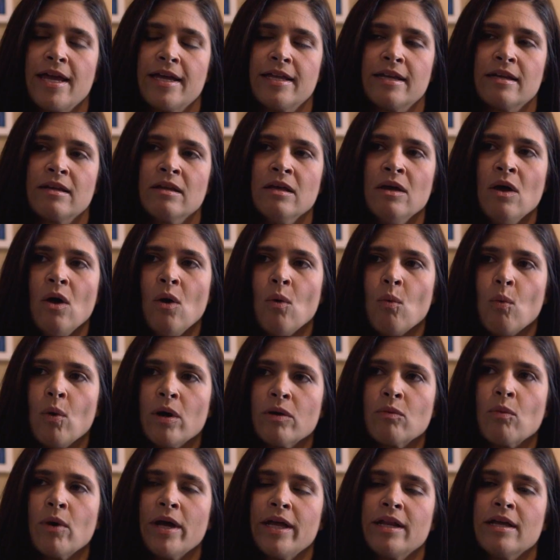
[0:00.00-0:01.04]
and
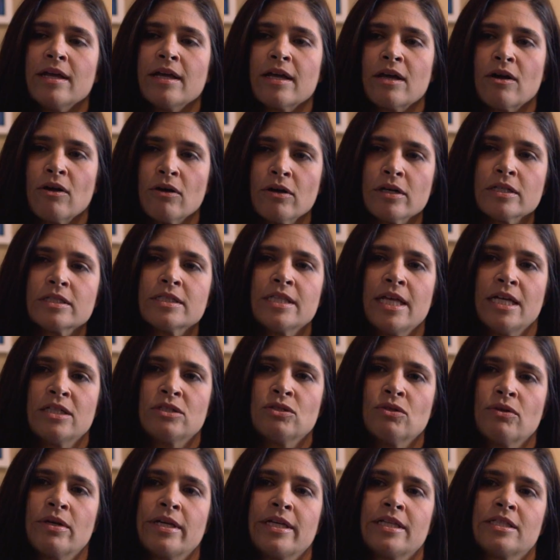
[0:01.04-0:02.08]
one way to encourage that
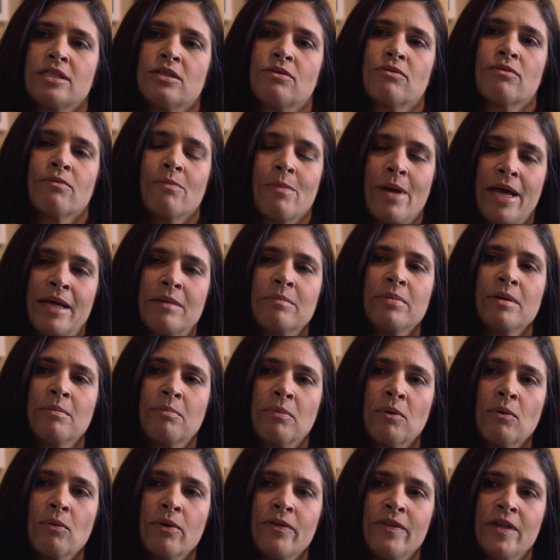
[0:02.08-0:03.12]
joy is to remind
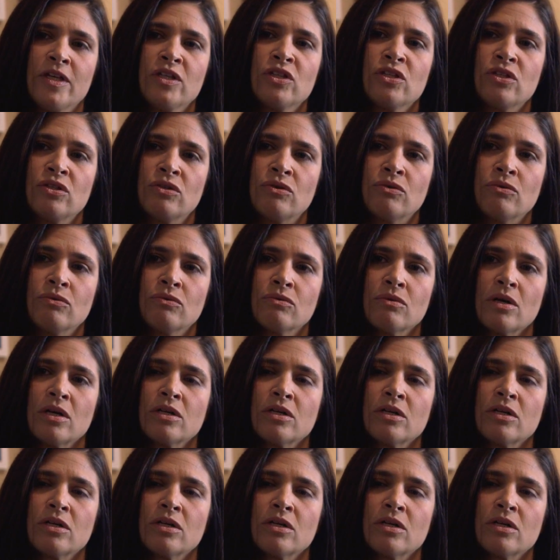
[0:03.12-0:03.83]
people when they do